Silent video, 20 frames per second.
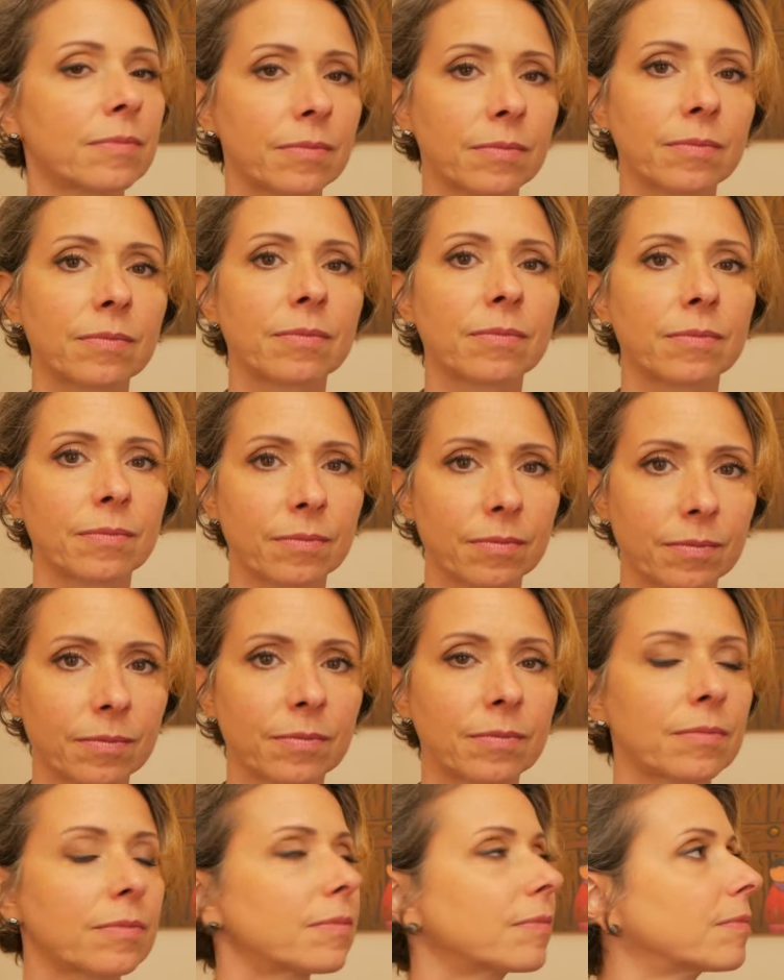
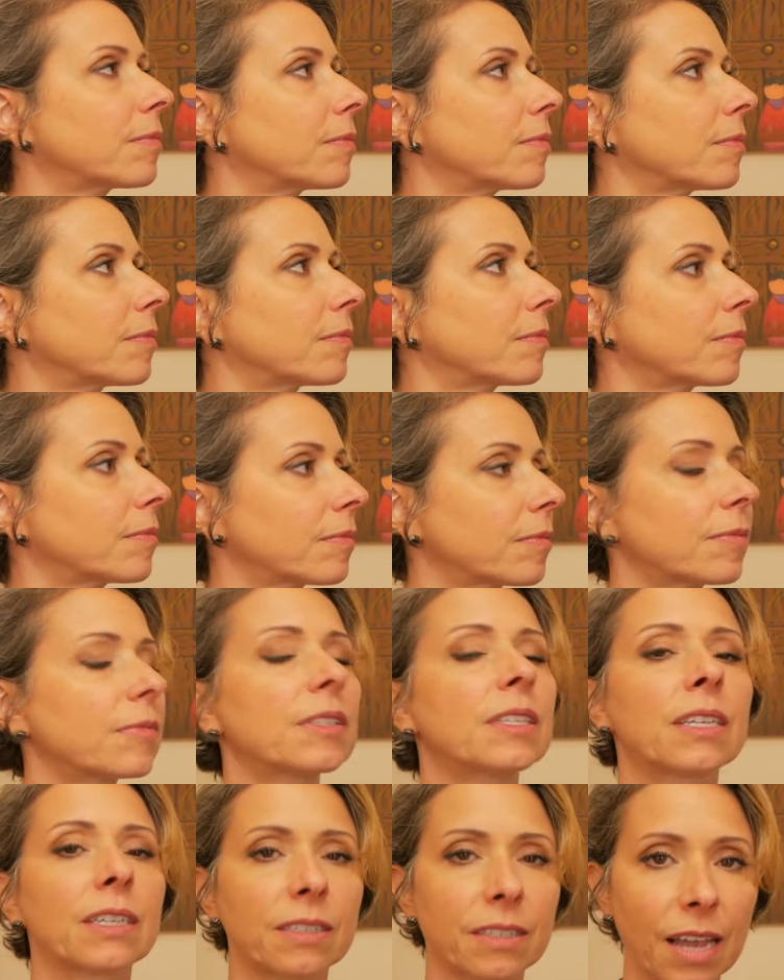
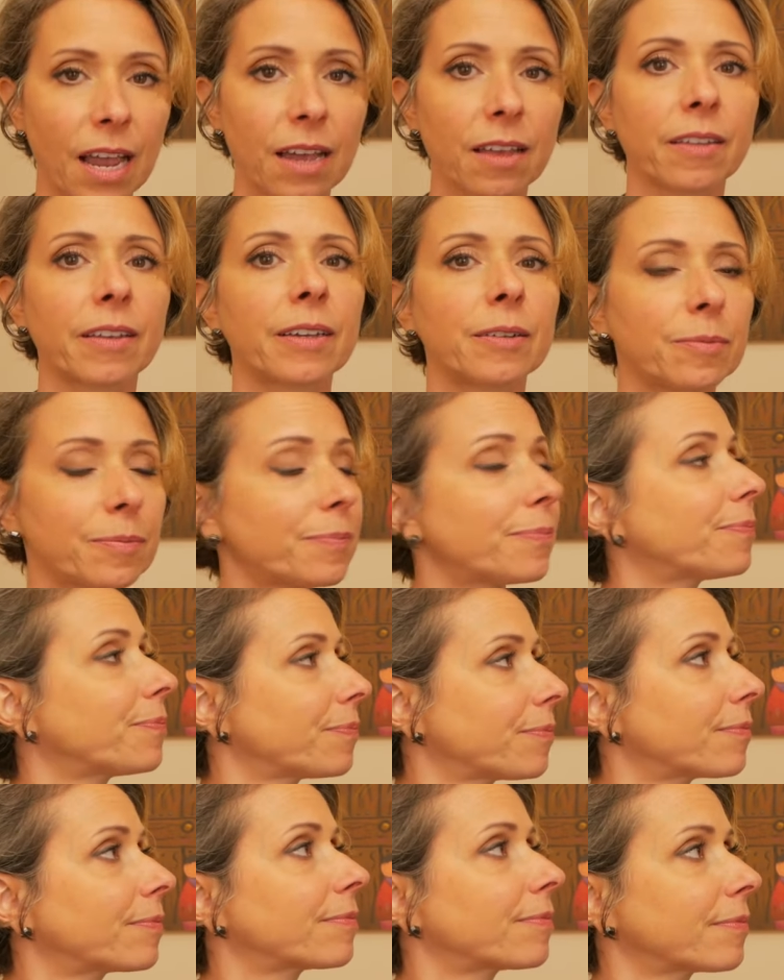
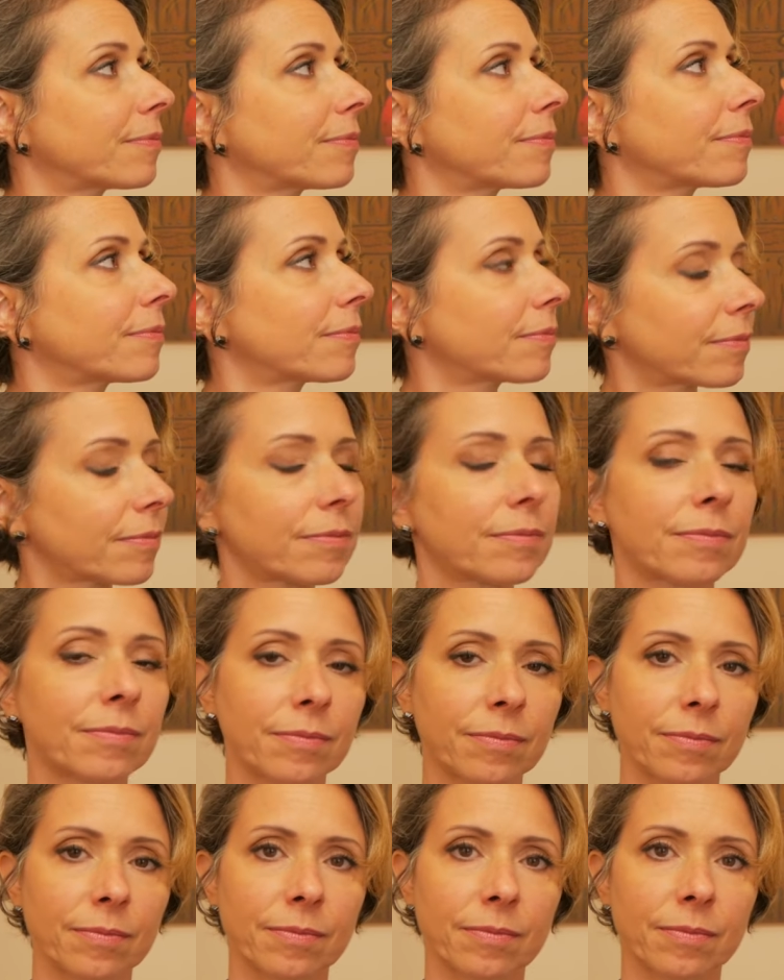
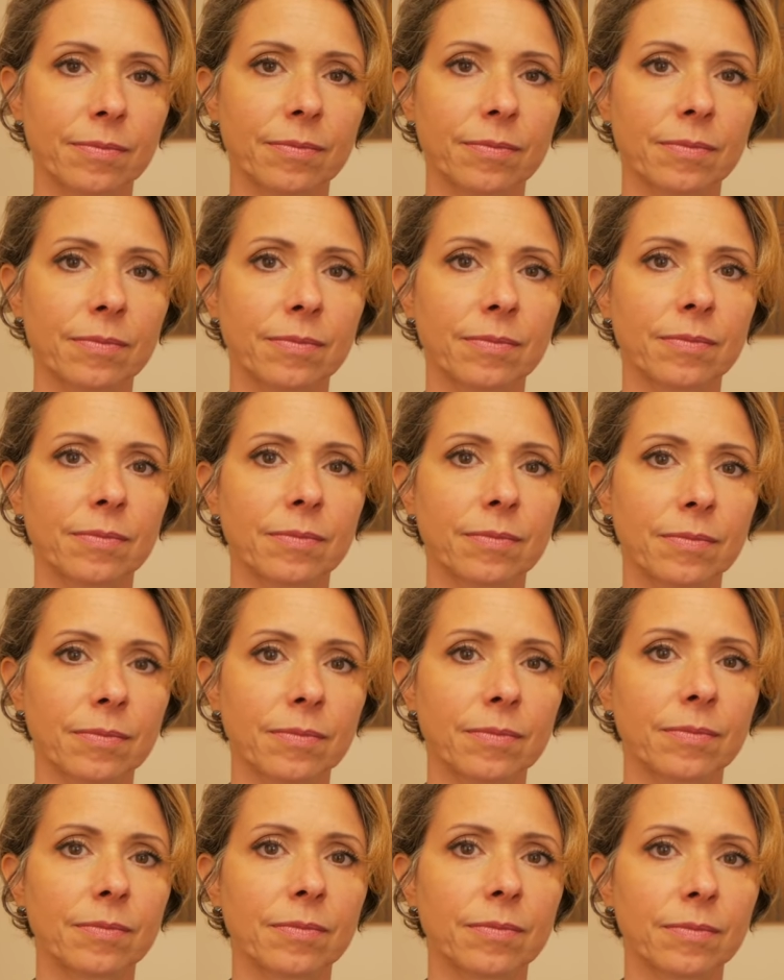
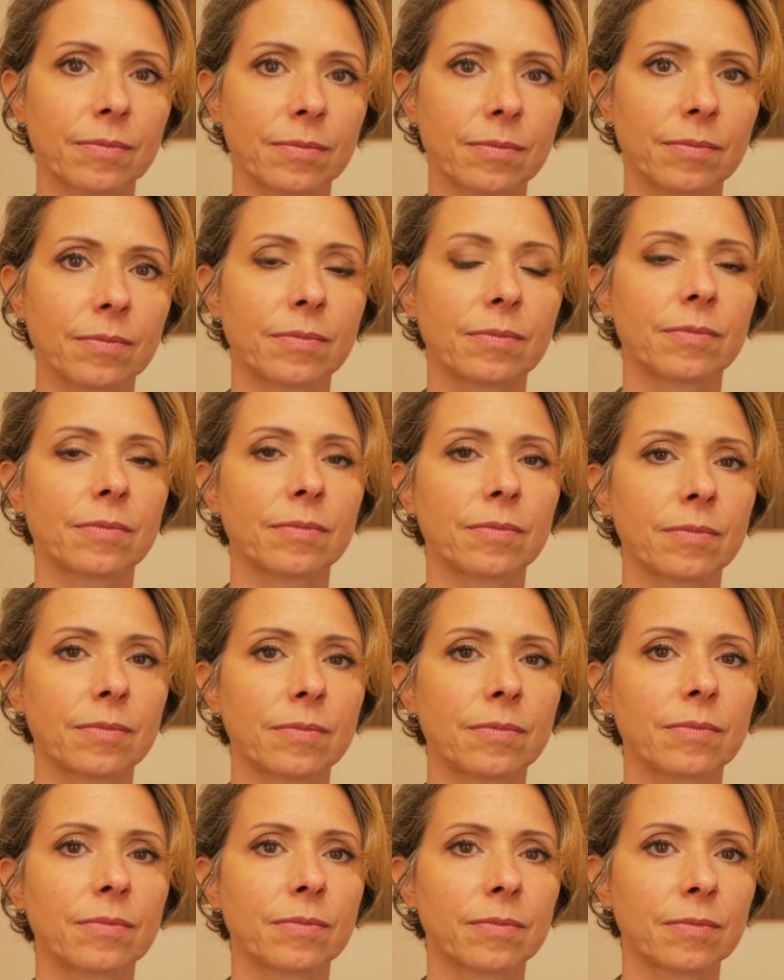
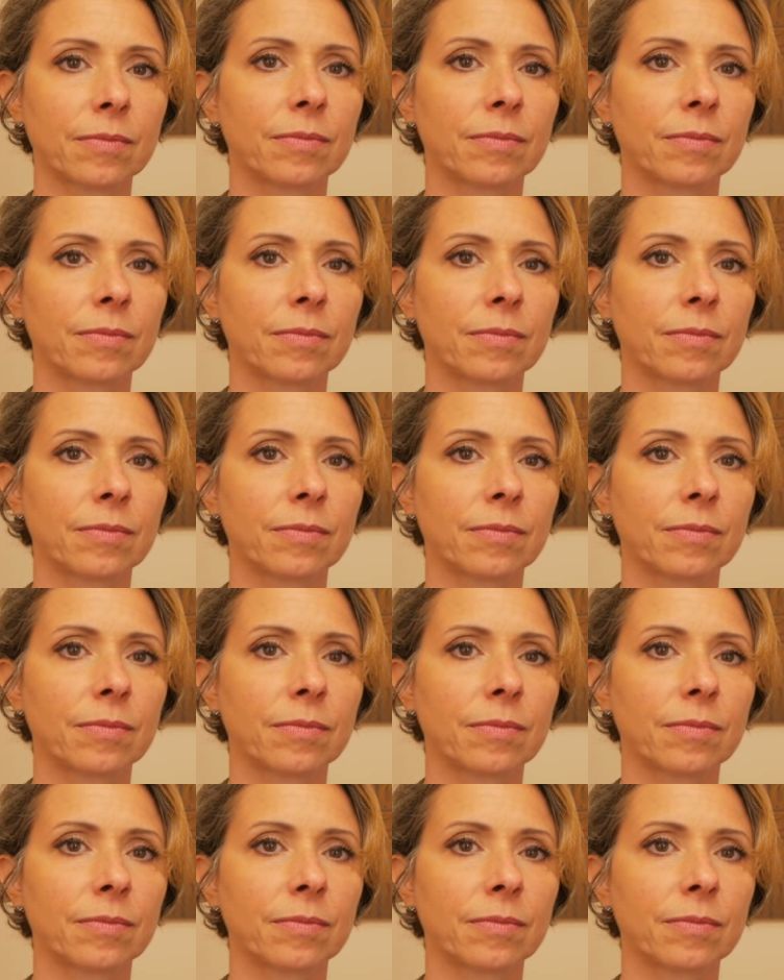(silent)